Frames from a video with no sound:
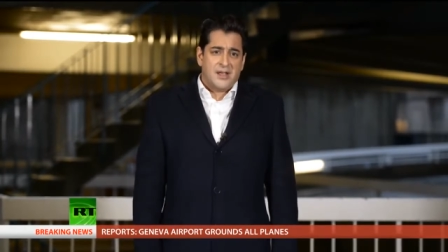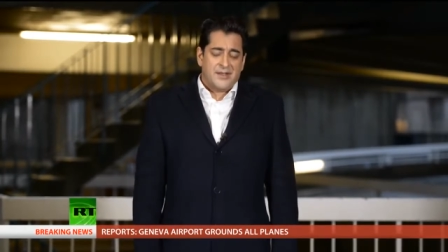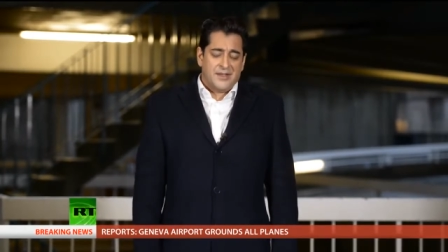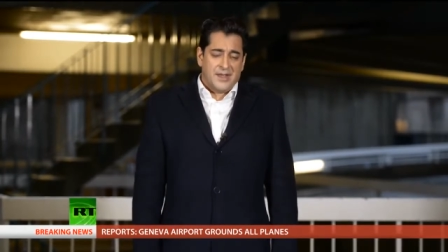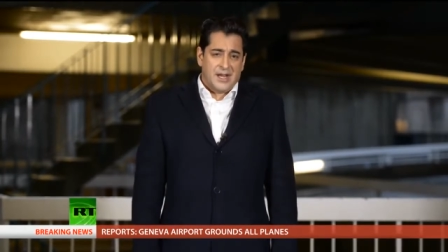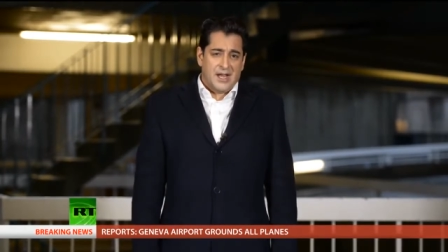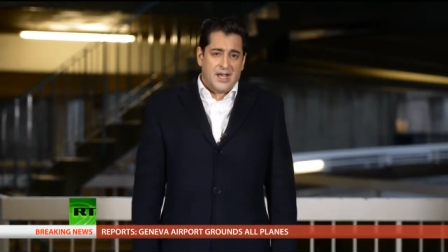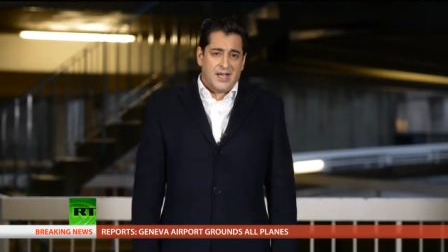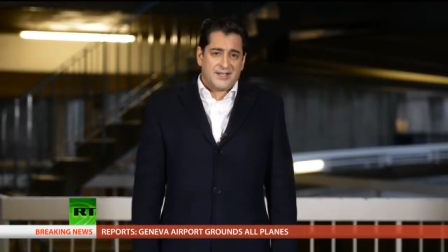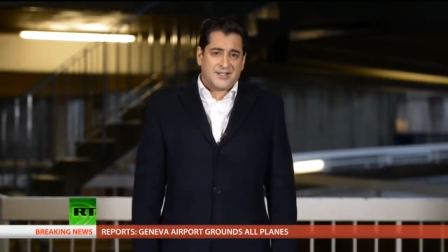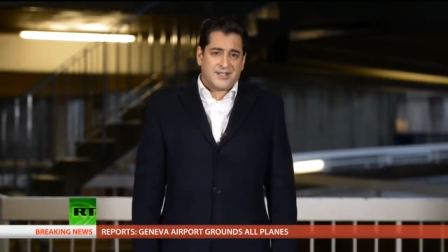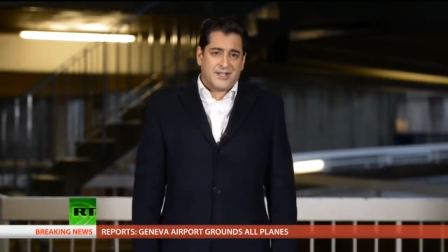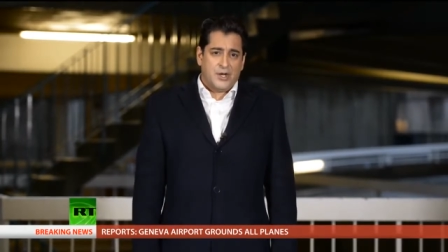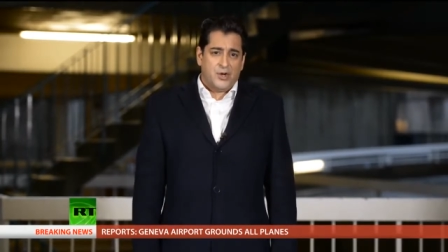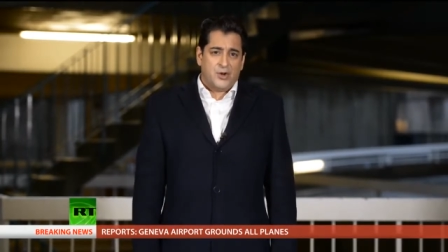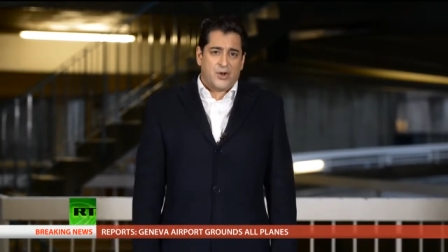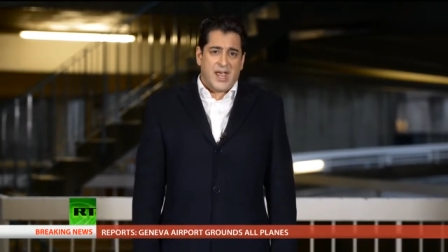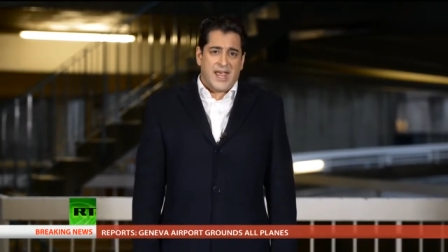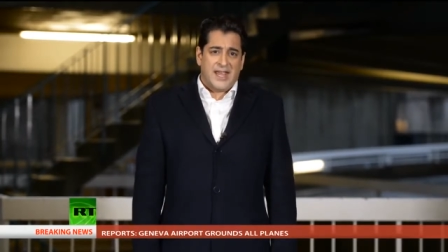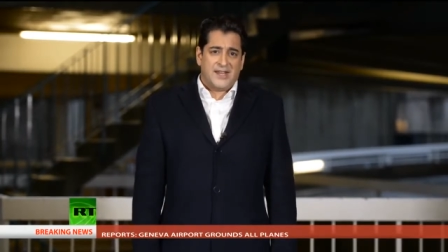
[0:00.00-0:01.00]
The last
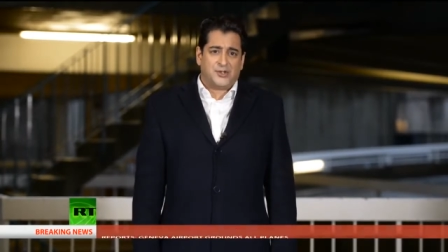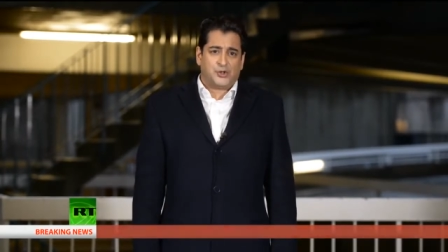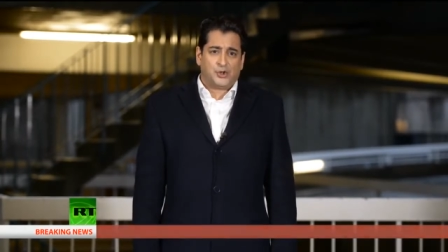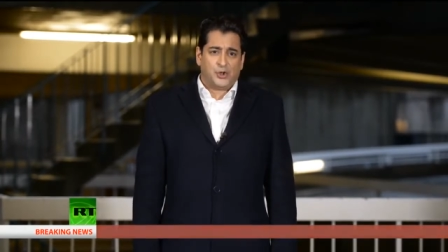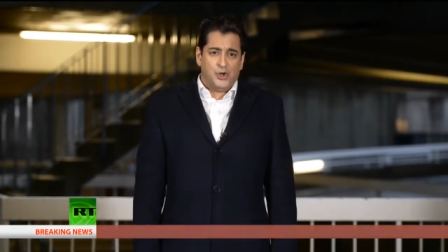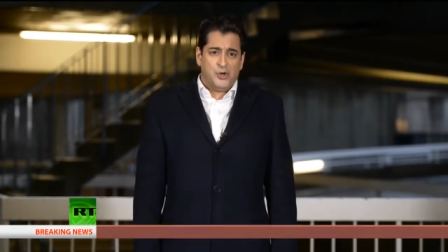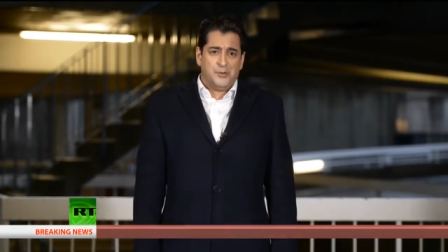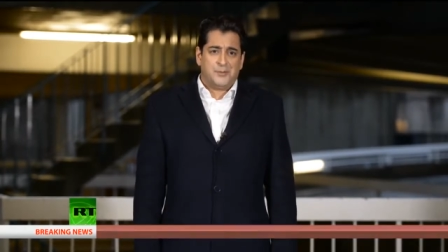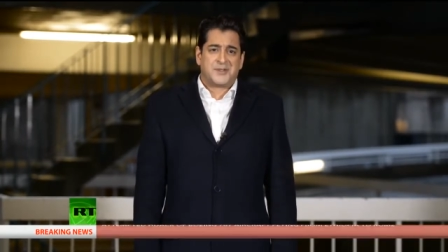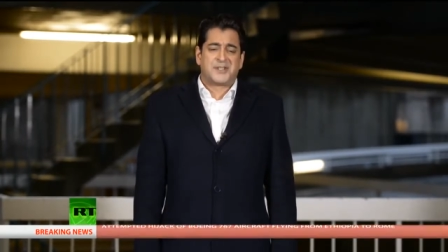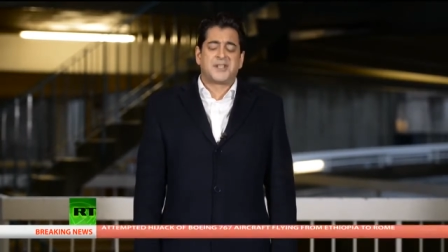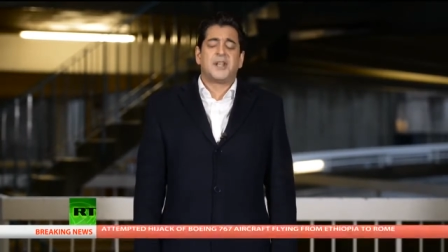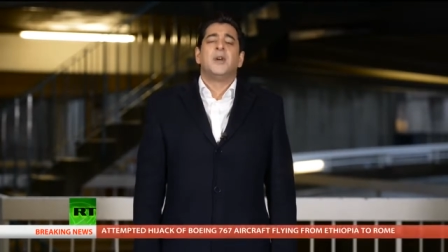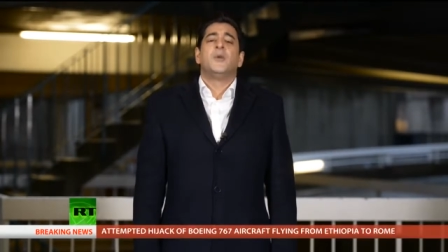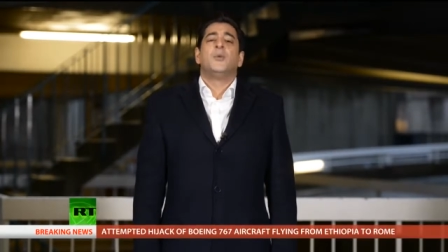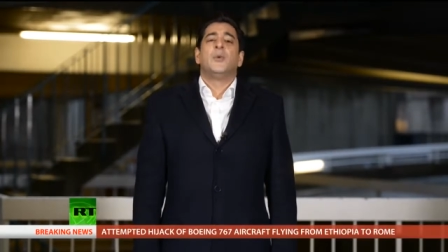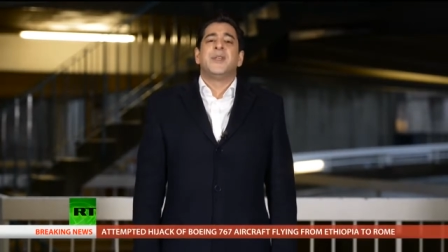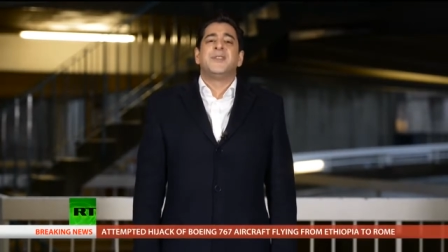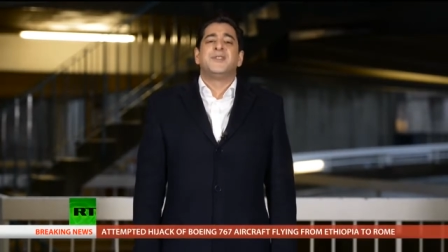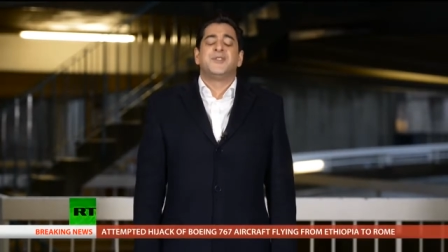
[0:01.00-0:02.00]
UK troops
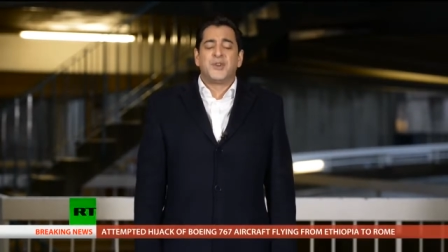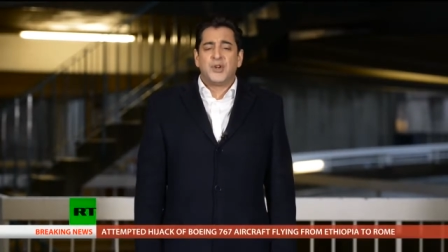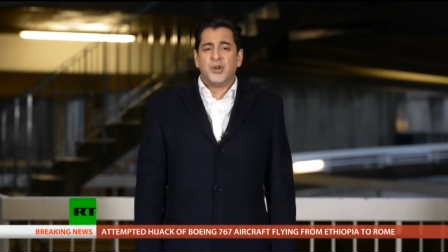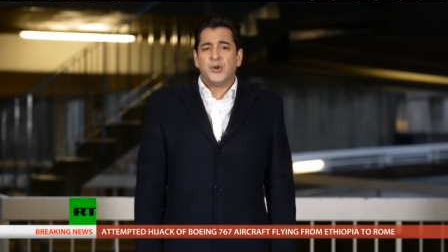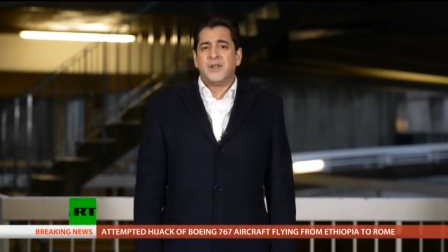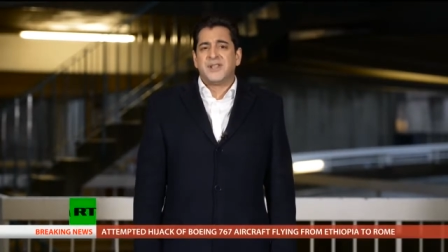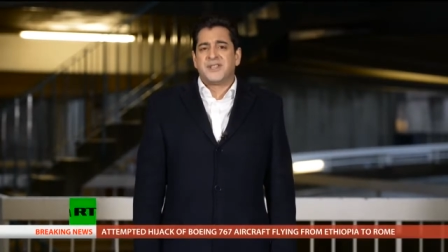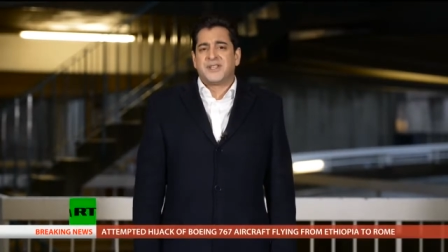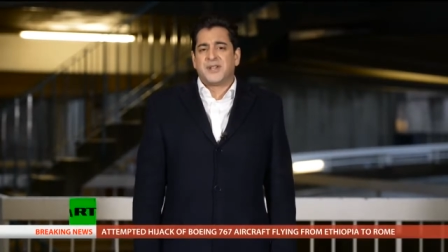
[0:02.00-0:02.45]
withdrew in